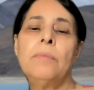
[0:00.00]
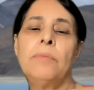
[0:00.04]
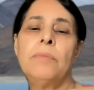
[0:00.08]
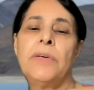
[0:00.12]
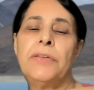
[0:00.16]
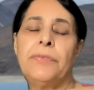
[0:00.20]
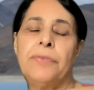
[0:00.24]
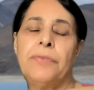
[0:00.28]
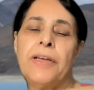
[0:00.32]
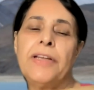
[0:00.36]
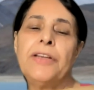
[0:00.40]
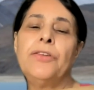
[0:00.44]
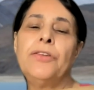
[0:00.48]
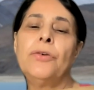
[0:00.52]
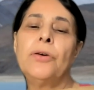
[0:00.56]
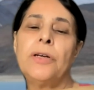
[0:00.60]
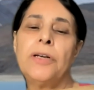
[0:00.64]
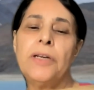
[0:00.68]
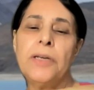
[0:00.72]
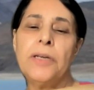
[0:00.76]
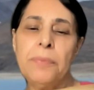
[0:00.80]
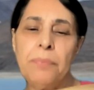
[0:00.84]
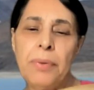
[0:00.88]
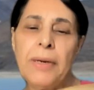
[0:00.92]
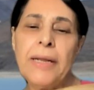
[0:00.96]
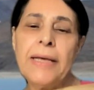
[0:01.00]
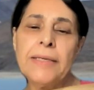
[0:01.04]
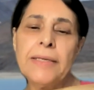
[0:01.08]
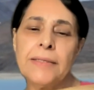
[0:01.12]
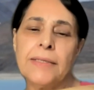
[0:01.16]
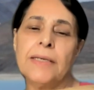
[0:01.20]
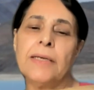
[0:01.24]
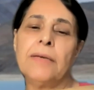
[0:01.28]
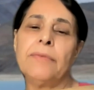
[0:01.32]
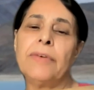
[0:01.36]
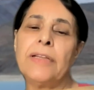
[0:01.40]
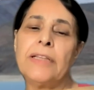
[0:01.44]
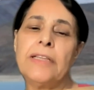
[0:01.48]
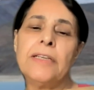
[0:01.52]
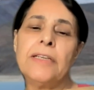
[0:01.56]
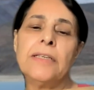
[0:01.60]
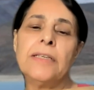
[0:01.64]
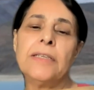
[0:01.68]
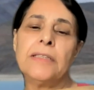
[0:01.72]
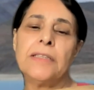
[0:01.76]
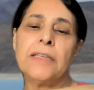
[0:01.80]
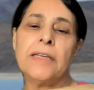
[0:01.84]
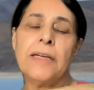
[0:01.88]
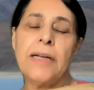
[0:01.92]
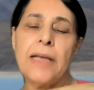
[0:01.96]
But when you are replacing, whether
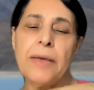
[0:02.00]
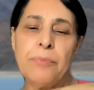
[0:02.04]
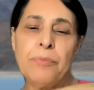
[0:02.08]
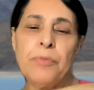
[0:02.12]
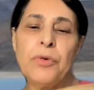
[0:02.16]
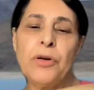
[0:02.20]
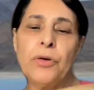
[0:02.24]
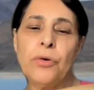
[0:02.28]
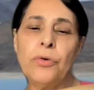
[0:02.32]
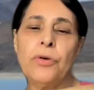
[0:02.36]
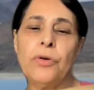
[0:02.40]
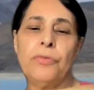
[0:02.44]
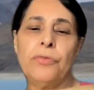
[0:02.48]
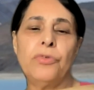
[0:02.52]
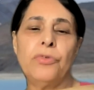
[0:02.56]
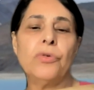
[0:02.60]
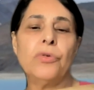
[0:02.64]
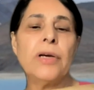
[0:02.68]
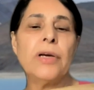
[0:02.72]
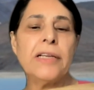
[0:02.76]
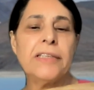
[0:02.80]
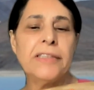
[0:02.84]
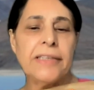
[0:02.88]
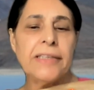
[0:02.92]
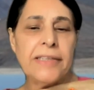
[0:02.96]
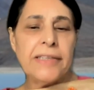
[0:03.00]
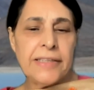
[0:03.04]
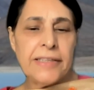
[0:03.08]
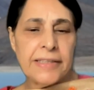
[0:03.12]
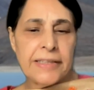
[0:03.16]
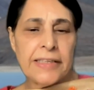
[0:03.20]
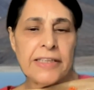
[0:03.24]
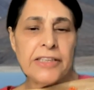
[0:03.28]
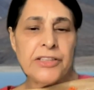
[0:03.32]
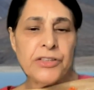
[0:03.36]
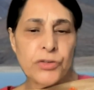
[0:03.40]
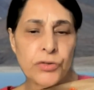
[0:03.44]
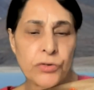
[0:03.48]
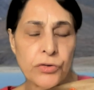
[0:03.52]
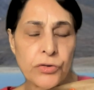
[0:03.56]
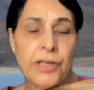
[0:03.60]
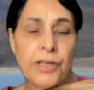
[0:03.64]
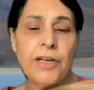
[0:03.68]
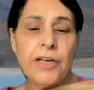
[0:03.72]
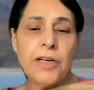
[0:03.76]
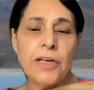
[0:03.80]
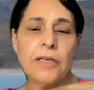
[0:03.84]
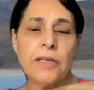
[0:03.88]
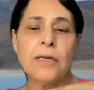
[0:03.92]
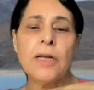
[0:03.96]
it's an embryo, if you can genetically
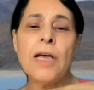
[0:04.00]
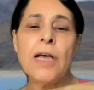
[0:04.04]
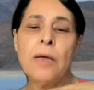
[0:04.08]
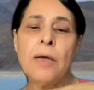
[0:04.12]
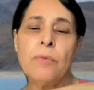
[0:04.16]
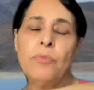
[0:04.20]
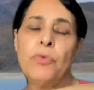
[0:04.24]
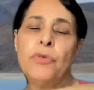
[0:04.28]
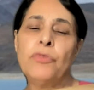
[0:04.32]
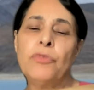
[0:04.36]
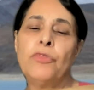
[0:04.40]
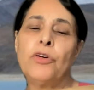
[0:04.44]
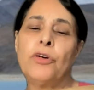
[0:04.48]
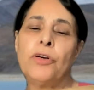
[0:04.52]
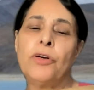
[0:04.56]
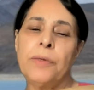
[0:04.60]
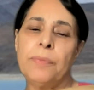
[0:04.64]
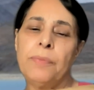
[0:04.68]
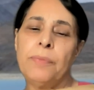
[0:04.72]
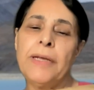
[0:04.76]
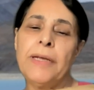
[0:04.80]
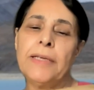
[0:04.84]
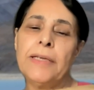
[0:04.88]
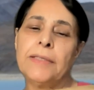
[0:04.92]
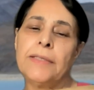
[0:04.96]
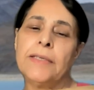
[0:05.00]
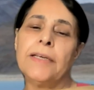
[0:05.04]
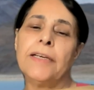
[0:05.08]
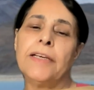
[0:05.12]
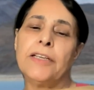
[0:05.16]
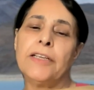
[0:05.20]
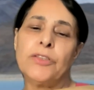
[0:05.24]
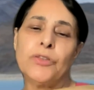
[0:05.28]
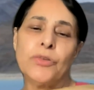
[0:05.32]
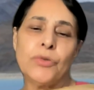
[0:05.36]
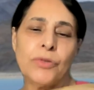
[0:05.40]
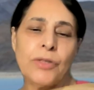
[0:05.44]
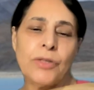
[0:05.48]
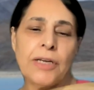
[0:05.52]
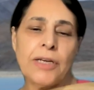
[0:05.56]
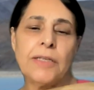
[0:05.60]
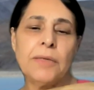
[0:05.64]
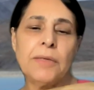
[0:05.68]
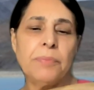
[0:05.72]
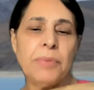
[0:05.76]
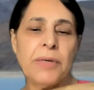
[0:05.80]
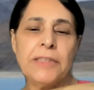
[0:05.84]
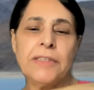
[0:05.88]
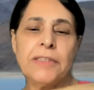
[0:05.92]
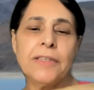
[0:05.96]
screen it before replacing it, so that
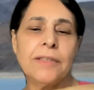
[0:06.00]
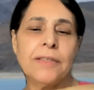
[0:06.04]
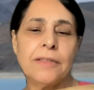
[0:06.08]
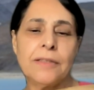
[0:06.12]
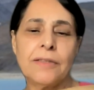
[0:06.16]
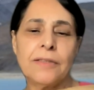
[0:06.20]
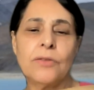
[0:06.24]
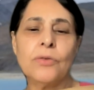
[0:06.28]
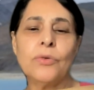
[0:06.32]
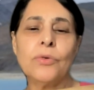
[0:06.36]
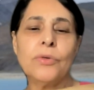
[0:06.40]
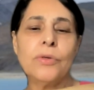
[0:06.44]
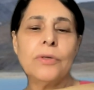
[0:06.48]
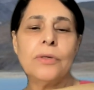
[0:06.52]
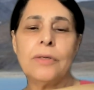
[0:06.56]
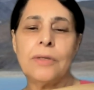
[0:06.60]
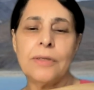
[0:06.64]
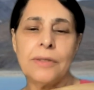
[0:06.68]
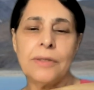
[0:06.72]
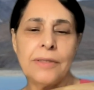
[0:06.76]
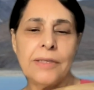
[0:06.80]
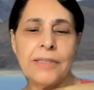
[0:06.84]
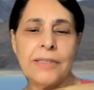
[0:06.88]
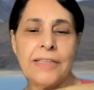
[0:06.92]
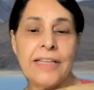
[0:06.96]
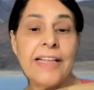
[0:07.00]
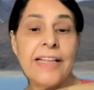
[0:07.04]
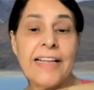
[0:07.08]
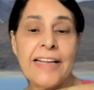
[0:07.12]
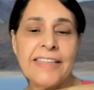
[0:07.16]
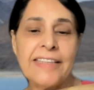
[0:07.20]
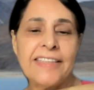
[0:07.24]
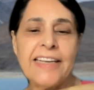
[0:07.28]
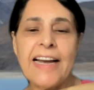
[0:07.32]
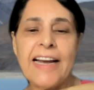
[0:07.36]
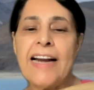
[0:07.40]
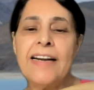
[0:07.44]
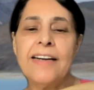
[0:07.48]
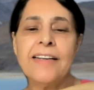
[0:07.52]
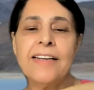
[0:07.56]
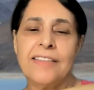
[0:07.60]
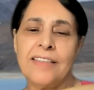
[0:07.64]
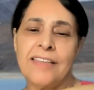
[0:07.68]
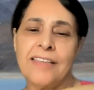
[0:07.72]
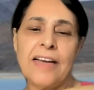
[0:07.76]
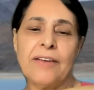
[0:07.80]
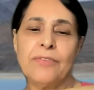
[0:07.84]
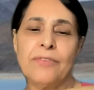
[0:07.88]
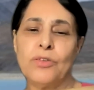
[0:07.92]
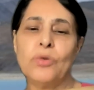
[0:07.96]
the patients don't that their child
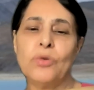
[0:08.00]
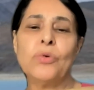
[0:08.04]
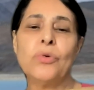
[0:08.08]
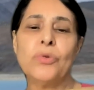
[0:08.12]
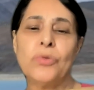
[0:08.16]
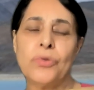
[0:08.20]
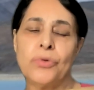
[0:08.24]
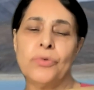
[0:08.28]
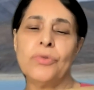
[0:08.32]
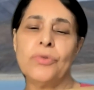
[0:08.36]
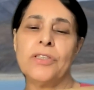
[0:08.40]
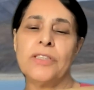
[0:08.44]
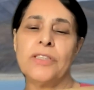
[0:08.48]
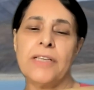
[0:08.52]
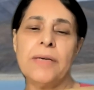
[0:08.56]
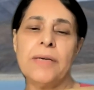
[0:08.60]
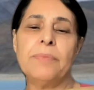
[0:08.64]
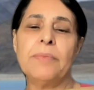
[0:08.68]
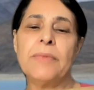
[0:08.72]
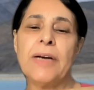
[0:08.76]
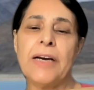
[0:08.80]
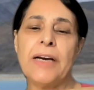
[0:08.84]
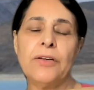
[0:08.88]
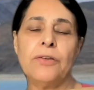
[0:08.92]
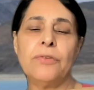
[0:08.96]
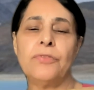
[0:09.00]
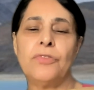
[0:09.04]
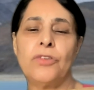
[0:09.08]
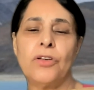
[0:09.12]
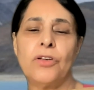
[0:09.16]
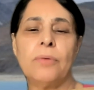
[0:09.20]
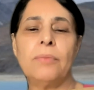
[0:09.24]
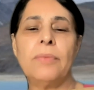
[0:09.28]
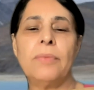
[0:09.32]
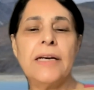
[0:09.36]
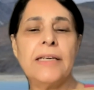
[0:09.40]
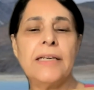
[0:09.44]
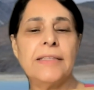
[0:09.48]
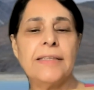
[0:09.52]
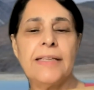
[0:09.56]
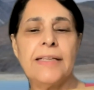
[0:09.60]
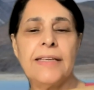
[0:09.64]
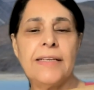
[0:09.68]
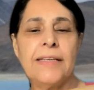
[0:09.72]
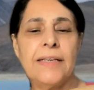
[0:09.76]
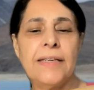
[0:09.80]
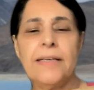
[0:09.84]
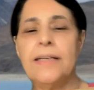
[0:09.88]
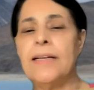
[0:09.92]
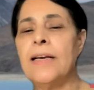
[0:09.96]
doesn't have to go through the same kind of trauma as
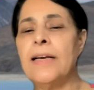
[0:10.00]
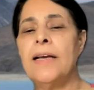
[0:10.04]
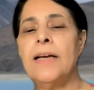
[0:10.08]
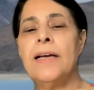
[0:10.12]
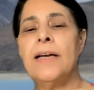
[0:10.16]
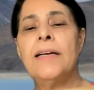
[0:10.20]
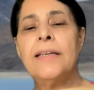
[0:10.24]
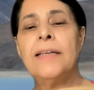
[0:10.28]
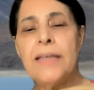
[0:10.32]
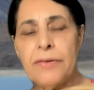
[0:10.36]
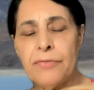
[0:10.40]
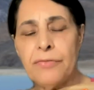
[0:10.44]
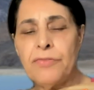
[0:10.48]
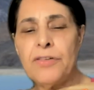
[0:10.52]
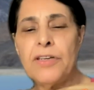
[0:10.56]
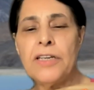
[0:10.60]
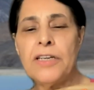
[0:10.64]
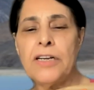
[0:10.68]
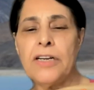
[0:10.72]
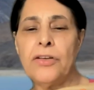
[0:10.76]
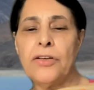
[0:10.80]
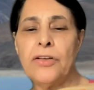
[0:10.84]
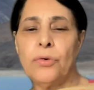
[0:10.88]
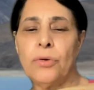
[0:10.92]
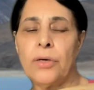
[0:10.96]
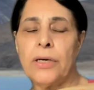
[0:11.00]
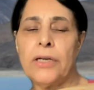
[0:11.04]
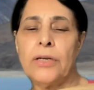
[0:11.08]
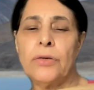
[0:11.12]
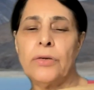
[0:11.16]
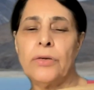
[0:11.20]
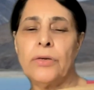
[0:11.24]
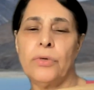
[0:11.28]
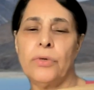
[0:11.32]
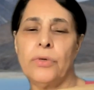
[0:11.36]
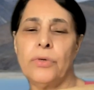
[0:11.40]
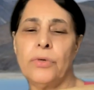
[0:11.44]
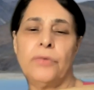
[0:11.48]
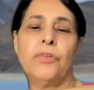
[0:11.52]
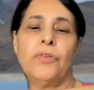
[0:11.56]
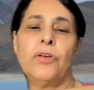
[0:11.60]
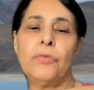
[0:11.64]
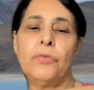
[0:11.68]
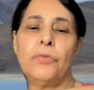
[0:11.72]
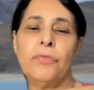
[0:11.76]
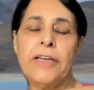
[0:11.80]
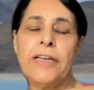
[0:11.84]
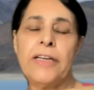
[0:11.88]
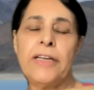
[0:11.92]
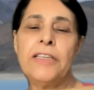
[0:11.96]
they did, definitely you can do it. For
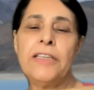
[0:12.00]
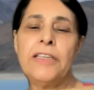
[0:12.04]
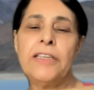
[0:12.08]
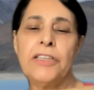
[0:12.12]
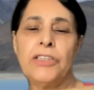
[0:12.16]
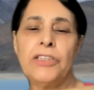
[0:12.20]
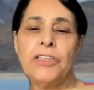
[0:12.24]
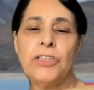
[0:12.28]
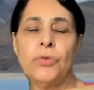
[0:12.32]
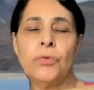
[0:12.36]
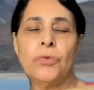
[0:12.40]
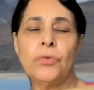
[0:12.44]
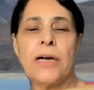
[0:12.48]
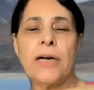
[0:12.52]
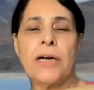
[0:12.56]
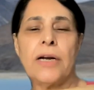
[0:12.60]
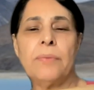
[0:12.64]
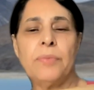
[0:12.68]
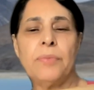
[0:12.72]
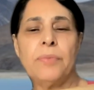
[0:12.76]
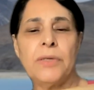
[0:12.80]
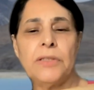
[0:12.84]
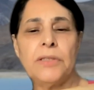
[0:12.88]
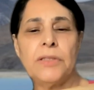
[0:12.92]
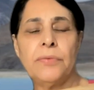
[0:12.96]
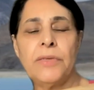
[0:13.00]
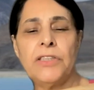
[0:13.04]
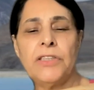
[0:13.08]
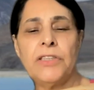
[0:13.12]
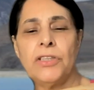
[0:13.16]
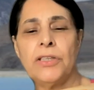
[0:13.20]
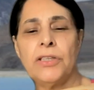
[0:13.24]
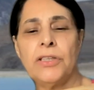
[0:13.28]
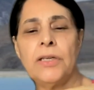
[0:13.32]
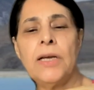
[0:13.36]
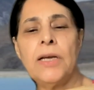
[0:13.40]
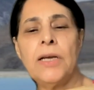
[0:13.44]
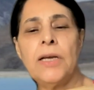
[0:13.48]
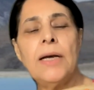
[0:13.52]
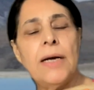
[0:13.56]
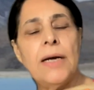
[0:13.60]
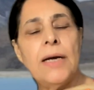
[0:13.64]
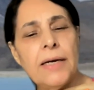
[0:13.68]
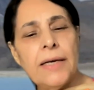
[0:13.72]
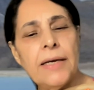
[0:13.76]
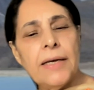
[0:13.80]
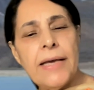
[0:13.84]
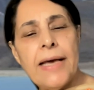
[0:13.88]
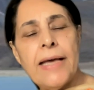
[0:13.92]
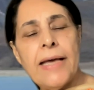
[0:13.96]
ovarian tissue cryopreservation,
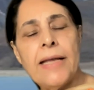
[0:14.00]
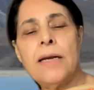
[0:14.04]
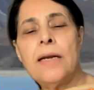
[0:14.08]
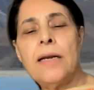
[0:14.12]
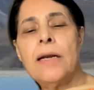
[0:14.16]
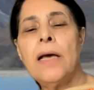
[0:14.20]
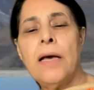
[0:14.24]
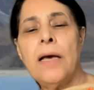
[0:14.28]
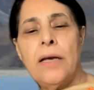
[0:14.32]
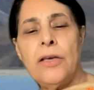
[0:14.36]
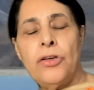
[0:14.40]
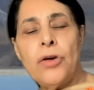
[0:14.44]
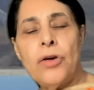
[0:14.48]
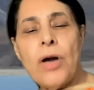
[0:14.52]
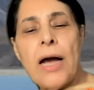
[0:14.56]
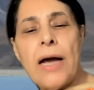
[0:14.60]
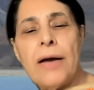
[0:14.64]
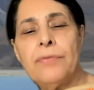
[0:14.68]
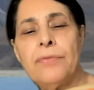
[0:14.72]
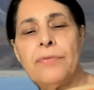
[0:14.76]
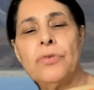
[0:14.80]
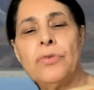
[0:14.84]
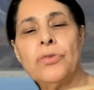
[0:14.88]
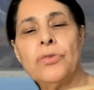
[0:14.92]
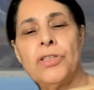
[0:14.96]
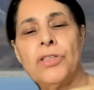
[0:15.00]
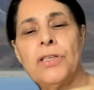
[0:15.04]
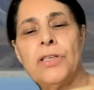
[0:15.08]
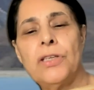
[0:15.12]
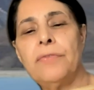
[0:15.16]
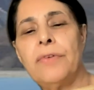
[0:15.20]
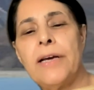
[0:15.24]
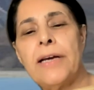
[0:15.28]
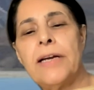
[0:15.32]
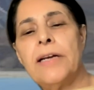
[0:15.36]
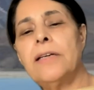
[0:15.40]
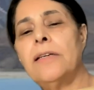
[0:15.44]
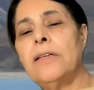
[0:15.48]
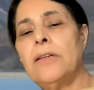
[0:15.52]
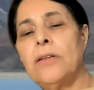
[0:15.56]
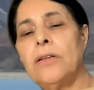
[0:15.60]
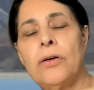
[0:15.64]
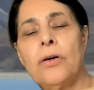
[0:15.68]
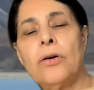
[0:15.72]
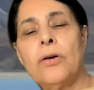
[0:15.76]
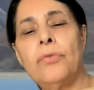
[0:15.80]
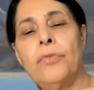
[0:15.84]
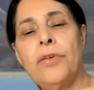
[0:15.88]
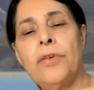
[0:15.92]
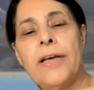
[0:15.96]
again you have to see where
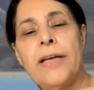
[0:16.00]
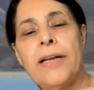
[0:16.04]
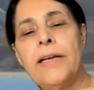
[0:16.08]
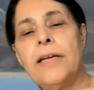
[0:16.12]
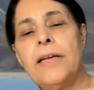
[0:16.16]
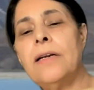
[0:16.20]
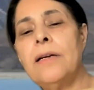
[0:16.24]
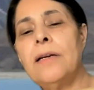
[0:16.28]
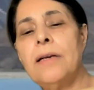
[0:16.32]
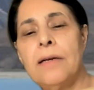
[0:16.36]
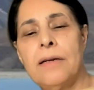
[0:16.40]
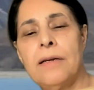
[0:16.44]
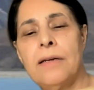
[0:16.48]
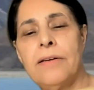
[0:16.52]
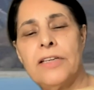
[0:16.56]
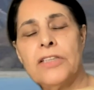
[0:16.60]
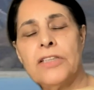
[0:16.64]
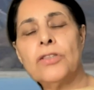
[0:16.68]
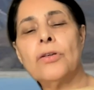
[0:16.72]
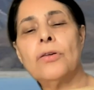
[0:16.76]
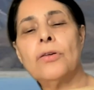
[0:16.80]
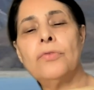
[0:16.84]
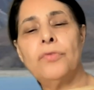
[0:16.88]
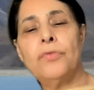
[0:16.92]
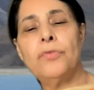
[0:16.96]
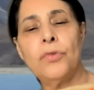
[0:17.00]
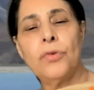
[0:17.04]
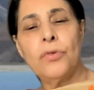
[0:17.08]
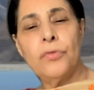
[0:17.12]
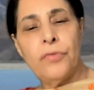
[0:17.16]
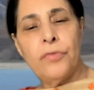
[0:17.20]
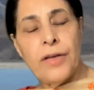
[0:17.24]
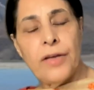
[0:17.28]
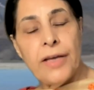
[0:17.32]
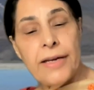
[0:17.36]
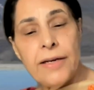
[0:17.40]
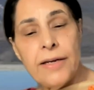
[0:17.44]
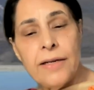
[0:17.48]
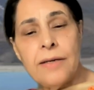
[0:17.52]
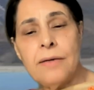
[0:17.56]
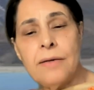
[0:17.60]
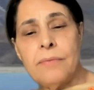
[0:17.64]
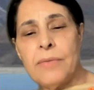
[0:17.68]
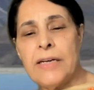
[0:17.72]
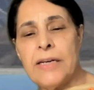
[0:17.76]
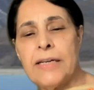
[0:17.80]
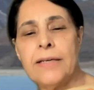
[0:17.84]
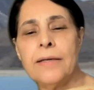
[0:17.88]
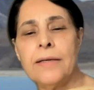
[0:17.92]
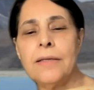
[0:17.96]
ovarian risk of ovarian
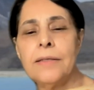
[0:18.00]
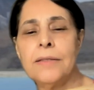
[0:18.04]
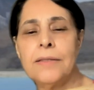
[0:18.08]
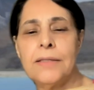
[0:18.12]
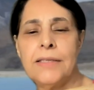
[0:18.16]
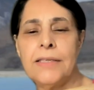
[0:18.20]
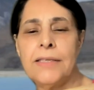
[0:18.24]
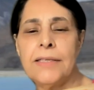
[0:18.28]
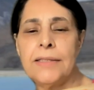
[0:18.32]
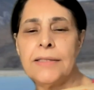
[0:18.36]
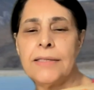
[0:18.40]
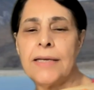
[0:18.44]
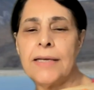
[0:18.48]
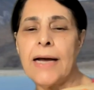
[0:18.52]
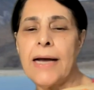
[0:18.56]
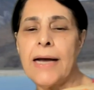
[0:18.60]
malignancy is